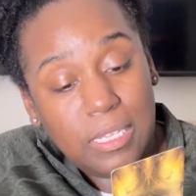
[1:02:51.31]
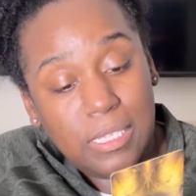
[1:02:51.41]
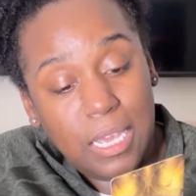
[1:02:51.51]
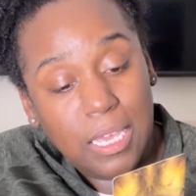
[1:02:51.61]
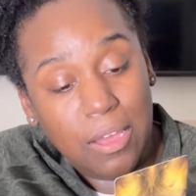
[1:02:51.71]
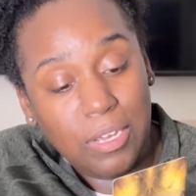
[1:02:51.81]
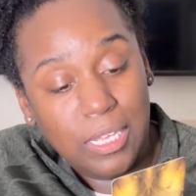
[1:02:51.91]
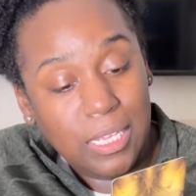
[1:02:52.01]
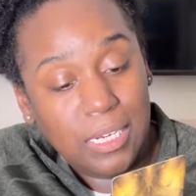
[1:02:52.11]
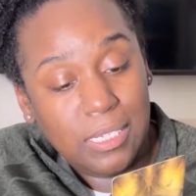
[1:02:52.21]
Take
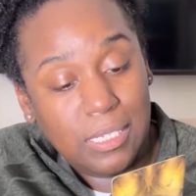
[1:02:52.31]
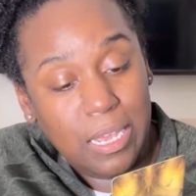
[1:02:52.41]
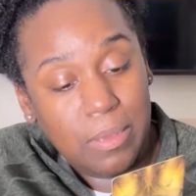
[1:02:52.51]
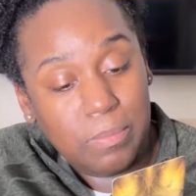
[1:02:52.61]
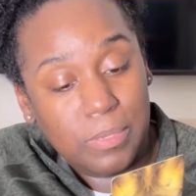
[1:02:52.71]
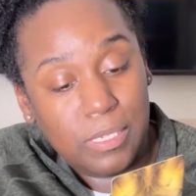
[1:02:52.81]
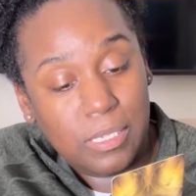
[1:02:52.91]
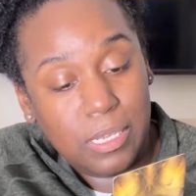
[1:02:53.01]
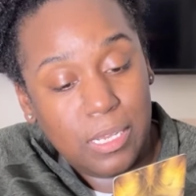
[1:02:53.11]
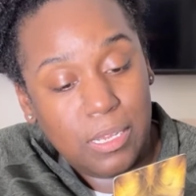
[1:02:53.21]
calculated
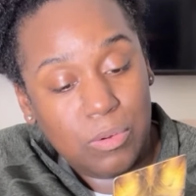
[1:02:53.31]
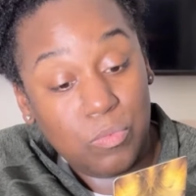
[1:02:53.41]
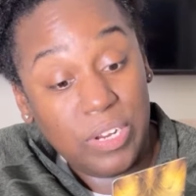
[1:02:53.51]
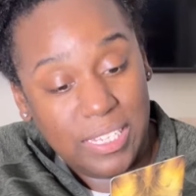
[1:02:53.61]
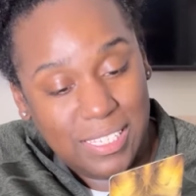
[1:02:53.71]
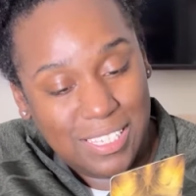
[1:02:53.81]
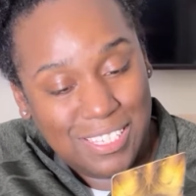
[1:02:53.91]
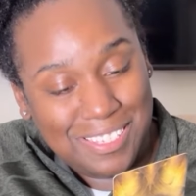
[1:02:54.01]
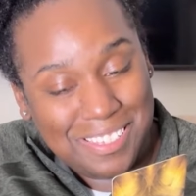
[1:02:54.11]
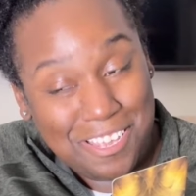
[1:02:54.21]

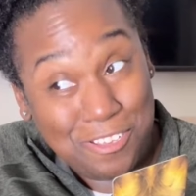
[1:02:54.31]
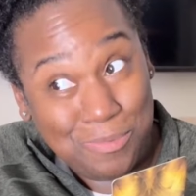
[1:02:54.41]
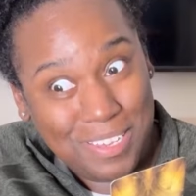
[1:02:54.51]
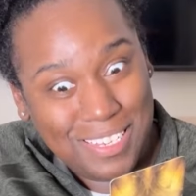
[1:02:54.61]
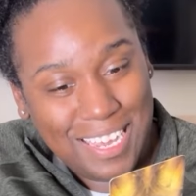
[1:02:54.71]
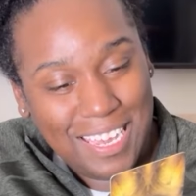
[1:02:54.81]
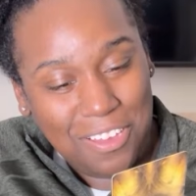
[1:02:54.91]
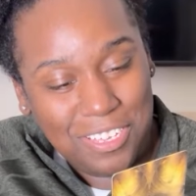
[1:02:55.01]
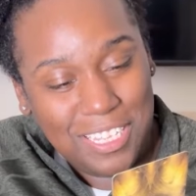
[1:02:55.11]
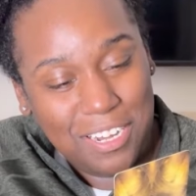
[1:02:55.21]
risks, excuse me. Take
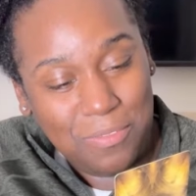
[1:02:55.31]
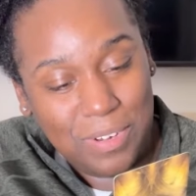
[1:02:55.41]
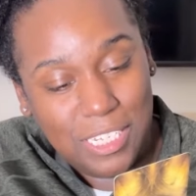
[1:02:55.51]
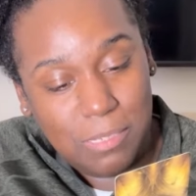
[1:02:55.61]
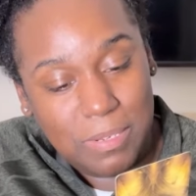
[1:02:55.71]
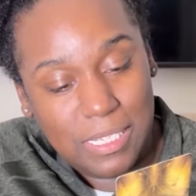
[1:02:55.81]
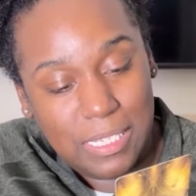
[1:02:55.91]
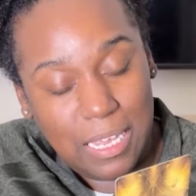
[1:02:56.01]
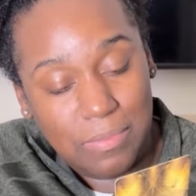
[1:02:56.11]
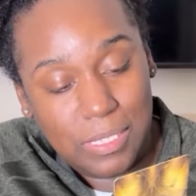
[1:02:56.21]
calculated risks, but
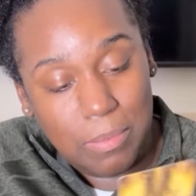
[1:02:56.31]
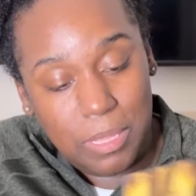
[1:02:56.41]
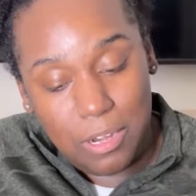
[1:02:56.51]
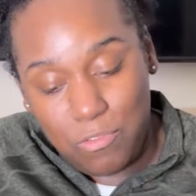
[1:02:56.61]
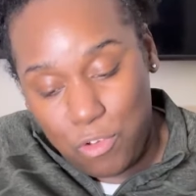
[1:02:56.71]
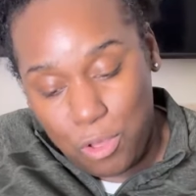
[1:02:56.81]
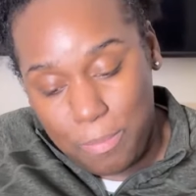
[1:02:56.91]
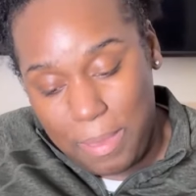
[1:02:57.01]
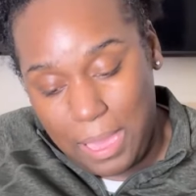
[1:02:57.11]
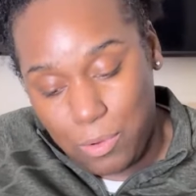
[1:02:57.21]
save something to fall
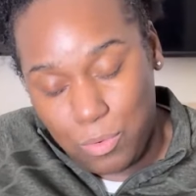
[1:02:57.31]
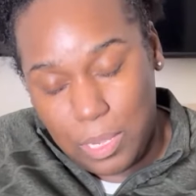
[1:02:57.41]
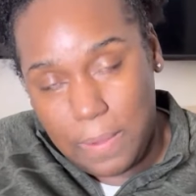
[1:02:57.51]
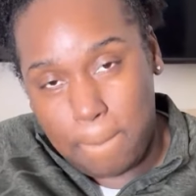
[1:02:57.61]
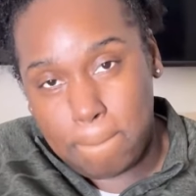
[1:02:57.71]
back on.